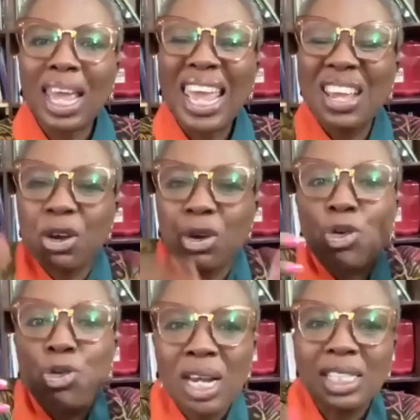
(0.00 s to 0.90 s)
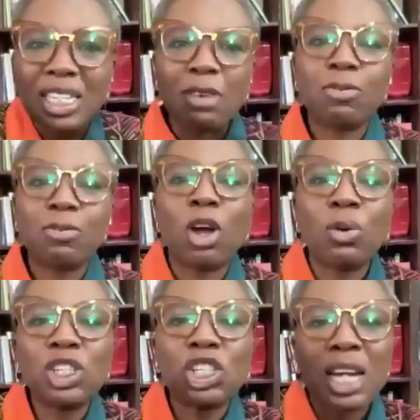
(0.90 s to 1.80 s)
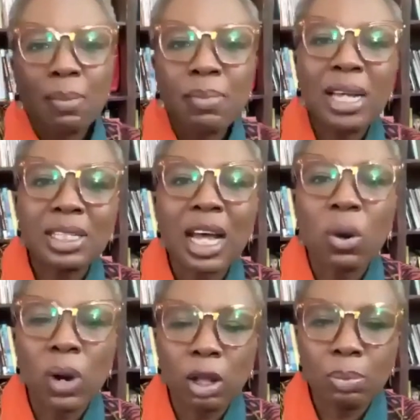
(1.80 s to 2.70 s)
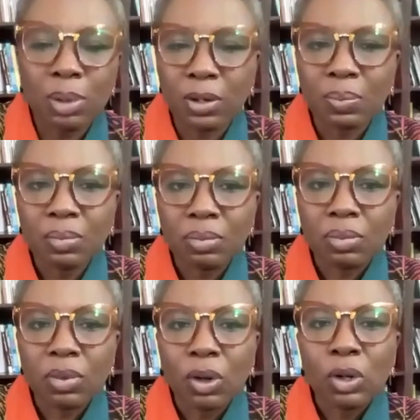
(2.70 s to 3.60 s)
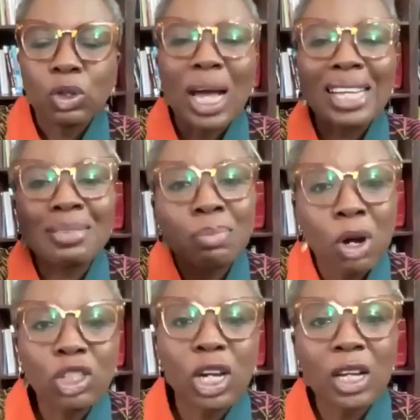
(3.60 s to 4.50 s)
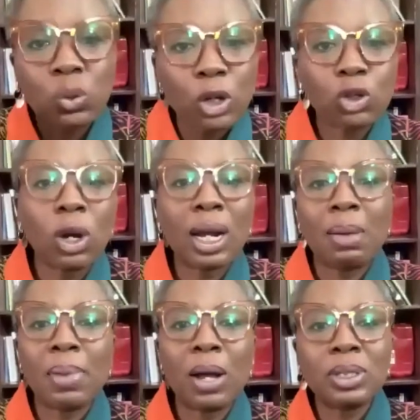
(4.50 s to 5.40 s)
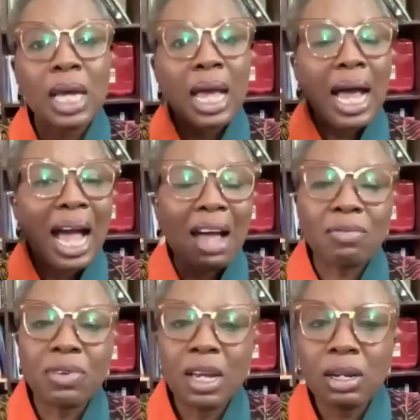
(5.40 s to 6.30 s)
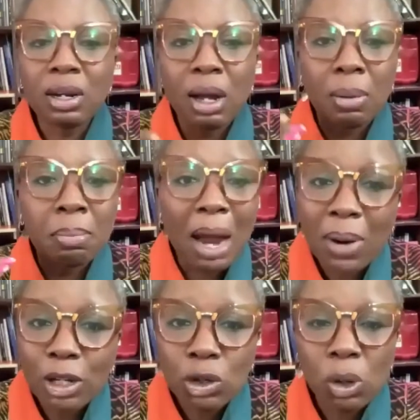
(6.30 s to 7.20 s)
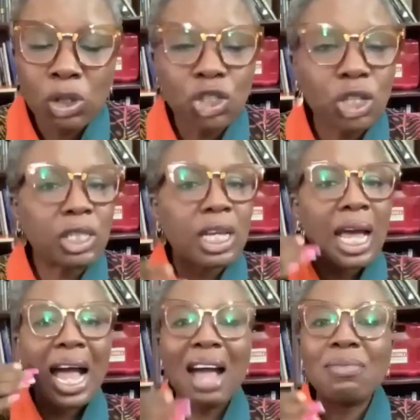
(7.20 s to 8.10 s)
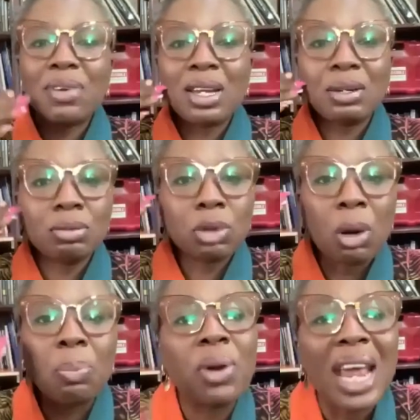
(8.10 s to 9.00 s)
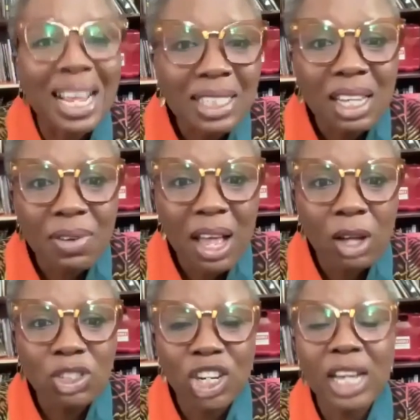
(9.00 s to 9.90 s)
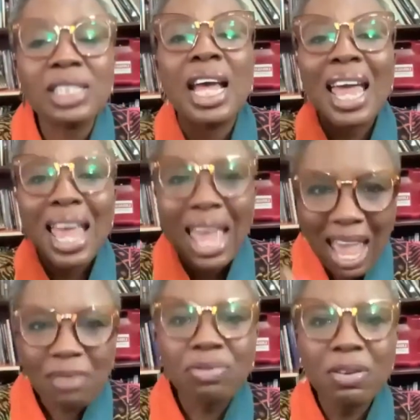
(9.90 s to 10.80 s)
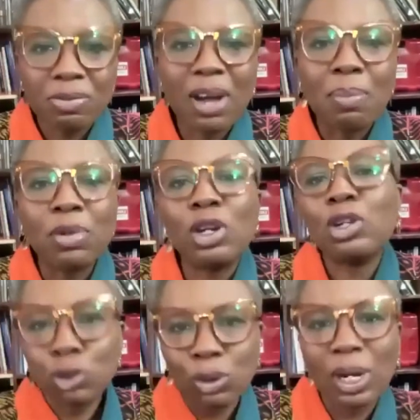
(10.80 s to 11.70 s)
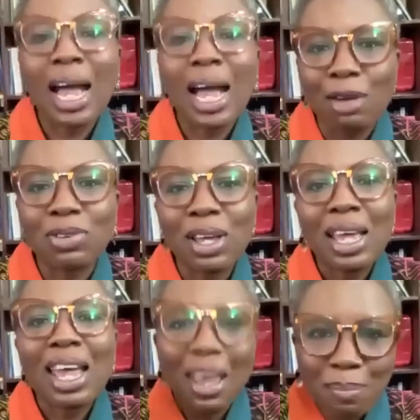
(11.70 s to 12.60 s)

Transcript: increase their flourishing and mental well-being. So as much as we talk about having marriage coaches, having comprehensive health checks, every family should have a